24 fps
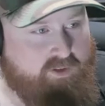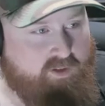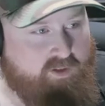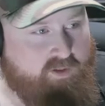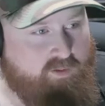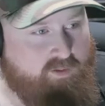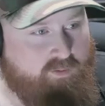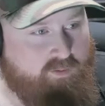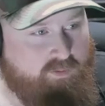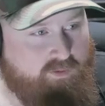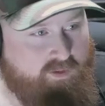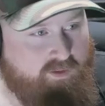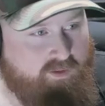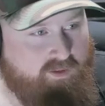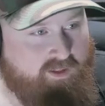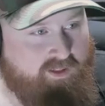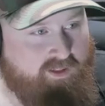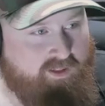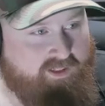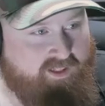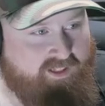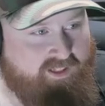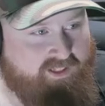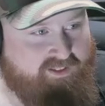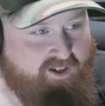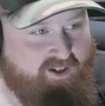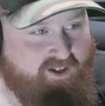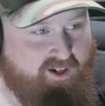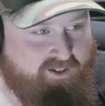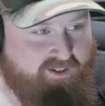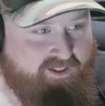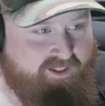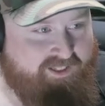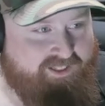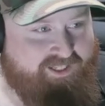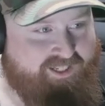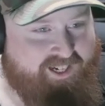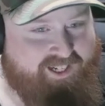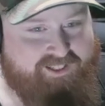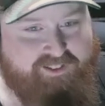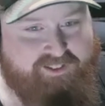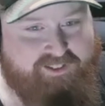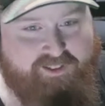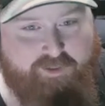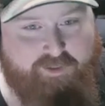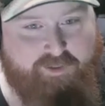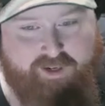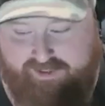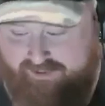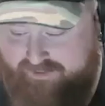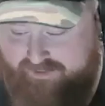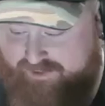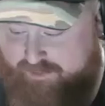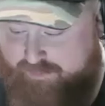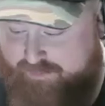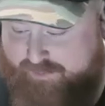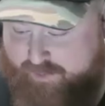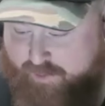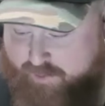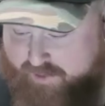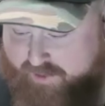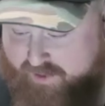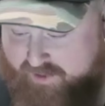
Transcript: So let's talk to these guys and see what's going